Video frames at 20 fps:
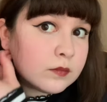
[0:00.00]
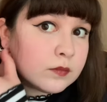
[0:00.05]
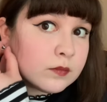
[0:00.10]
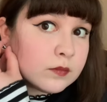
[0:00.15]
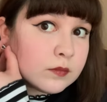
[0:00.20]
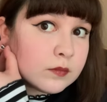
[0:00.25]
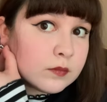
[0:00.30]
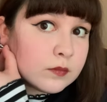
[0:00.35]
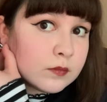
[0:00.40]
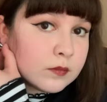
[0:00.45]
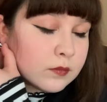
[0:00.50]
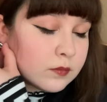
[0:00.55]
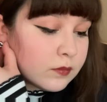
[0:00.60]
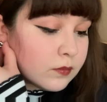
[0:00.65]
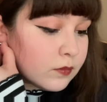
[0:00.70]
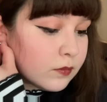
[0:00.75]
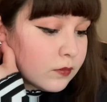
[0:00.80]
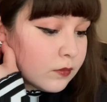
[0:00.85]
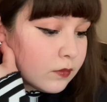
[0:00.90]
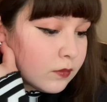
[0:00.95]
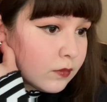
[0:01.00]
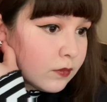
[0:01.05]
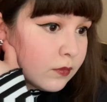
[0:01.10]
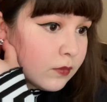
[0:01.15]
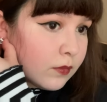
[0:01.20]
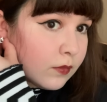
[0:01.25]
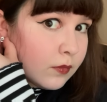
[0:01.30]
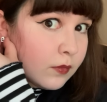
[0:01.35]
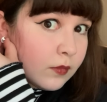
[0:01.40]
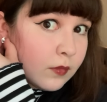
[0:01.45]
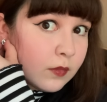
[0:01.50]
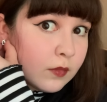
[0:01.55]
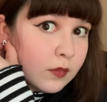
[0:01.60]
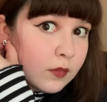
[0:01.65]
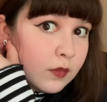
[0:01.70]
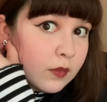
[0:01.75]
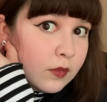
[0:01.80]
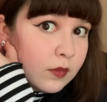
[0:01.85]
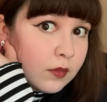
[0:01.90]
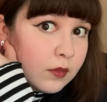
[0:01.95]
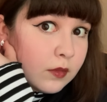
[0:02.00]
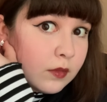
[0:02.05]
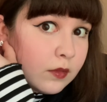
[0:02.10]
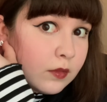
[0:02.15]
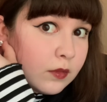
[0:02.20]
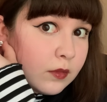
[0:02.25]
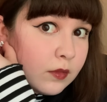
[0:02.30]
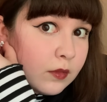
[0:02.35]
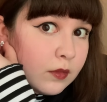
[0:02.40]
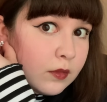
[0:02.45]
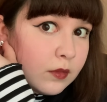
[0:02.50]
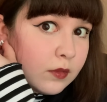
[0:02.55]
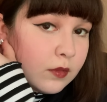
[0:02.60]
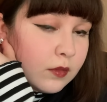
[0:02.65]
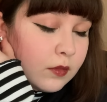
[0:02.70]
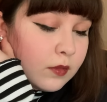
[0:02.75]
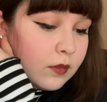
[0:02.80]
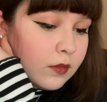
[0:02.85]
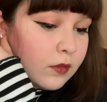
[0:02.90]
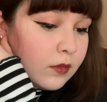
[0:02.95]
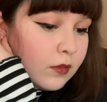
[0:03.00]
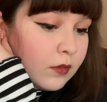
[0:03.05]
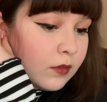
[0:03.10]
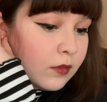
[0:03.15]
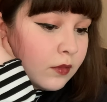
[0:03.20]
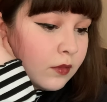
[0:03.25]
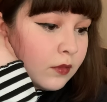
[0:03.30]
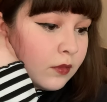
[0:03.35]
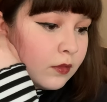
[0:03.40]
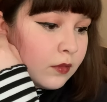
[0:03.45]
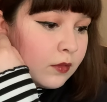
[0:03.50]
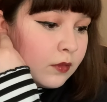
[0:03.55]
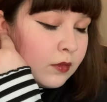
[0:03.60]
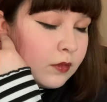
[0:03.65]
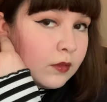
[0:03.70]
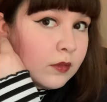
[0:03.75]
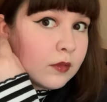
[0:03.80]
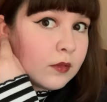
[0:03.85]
[no speech]